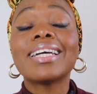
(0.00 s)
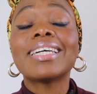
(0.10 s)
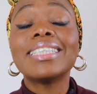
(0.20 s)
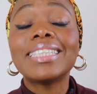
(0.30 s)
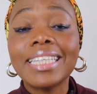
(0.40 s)

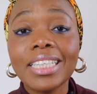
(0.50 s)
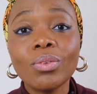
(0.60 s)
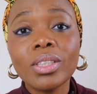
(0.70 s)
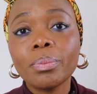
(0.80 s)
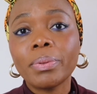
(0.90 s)

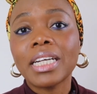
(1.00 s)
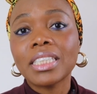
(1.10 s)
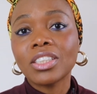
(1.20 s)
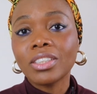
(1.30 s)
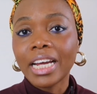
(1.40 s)
continuing to
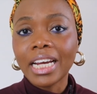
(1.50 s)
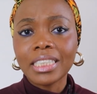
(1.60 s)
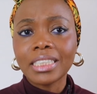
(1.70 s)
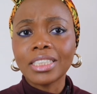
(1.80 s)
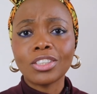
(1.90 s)
practice good
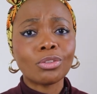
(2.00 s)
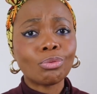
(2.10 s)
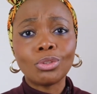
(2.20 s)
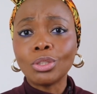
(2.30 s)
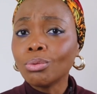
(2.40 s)
hygiene. So
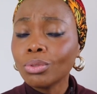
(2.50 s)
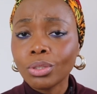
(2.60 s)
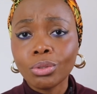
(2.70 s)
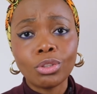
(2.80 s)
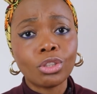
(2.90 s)
don't
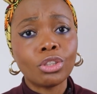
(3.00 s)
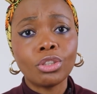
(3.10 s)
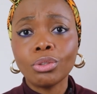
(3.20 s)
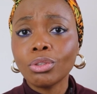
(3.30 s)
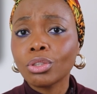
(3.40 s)
douche or
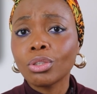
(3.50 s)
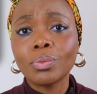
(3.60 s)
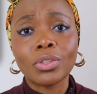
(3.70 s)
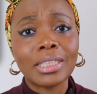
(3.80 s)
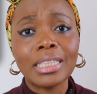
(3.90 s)
use
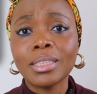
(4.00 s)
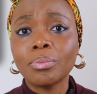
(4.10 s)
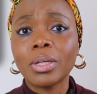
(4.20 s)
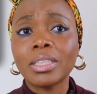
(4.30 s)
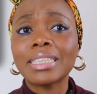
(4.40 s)
soaps or
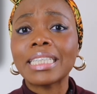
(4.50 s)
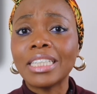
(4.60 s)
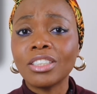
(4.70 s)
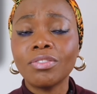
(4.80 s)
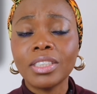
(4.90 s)
scented products
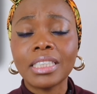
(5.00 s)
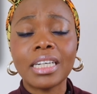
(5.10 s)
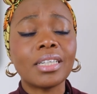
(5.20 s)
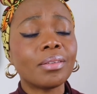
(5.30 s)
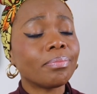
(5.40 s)
in your
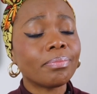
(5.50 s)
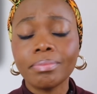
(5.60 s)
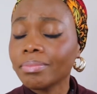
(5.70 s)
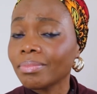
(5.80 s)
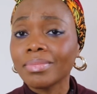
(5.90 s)
vagina.
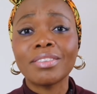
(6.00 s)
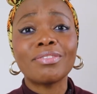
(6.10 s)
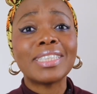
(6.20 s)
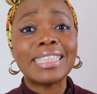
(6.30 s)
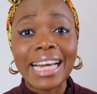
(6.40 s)
The
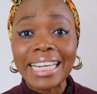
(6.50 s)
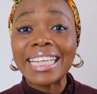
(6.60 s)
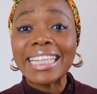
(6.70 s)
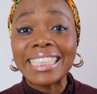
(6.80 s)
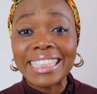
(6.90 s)

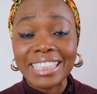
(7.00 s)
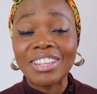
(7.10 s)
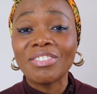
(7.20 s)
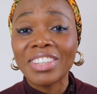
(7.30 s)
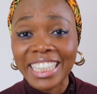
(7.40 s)
vagina is
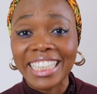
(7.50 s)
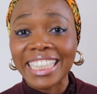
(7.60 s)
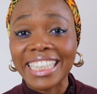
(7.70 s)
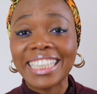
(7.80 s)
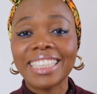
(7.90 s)

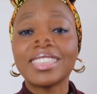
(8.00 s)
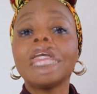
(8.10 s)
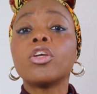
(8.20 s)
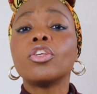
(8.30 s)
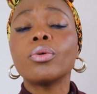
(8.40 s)
self-cleaning.
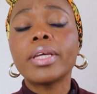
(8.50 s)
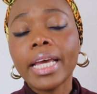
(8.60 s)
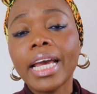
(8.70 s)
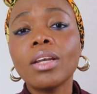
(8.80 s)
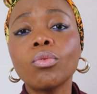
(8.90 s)
You
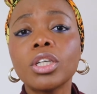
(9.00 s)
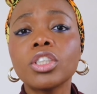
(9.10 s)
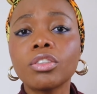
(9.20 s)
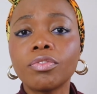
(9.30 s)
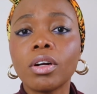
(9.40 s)
can
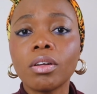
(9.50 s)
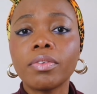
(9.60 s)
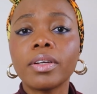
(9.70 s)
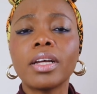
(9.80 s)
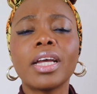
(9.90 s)
wash your
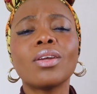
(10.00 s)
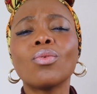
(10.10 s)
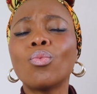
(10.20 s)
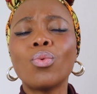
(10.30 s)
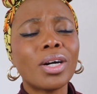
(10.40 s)
vulva
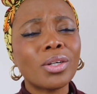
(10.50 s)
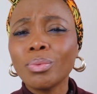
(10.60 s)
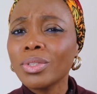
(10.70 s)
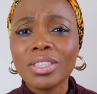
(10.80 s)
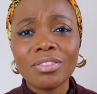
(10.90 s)
and water
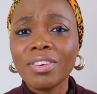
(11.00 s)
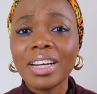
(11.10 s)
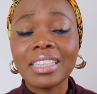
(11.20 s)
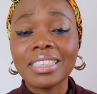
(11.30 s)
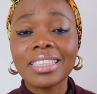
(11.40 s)
will
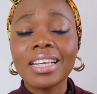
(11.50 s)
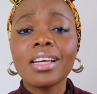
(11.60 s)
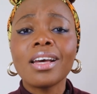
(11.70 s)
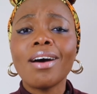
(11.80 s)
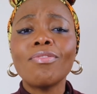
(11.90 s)
suffice.
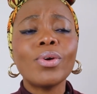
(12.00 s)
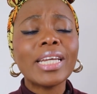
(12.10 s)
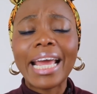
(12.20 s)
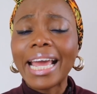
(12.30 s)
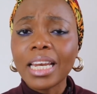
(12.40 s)

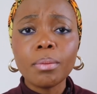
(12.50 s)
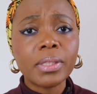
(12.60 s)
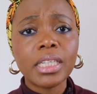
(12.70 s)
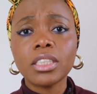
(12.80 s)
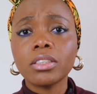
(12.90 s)
Avoid any
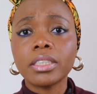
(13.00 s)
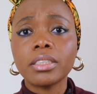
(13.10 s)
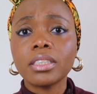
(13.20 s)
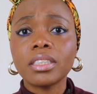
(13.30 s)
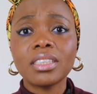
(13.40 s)
potential
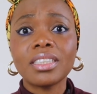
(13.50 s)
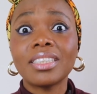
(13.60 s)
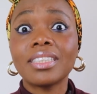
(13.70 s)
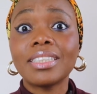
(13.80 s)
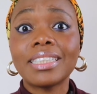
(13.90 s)
irritants such as